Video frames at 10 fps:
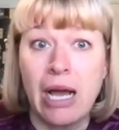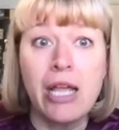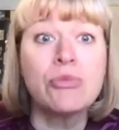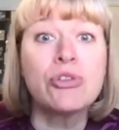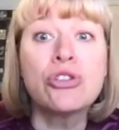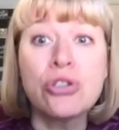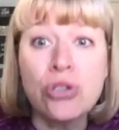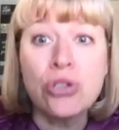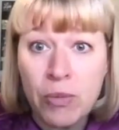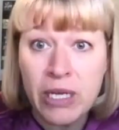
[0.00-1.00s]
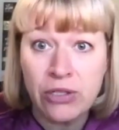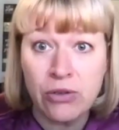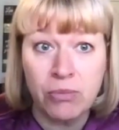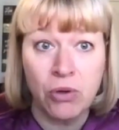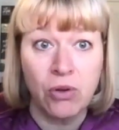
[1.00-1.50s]
I am so
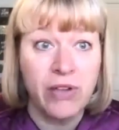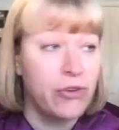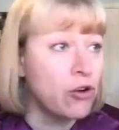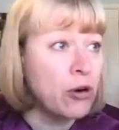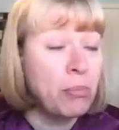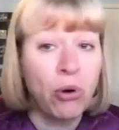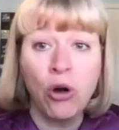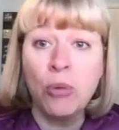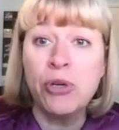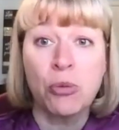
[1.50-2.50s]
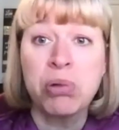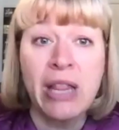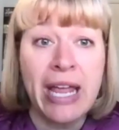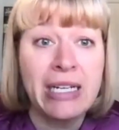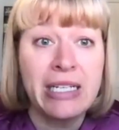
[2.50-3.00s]
miserable. If you're a bulb, you're
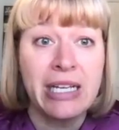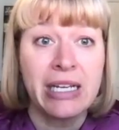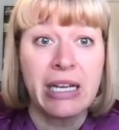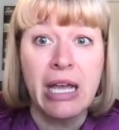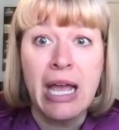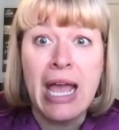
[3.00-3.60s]
planted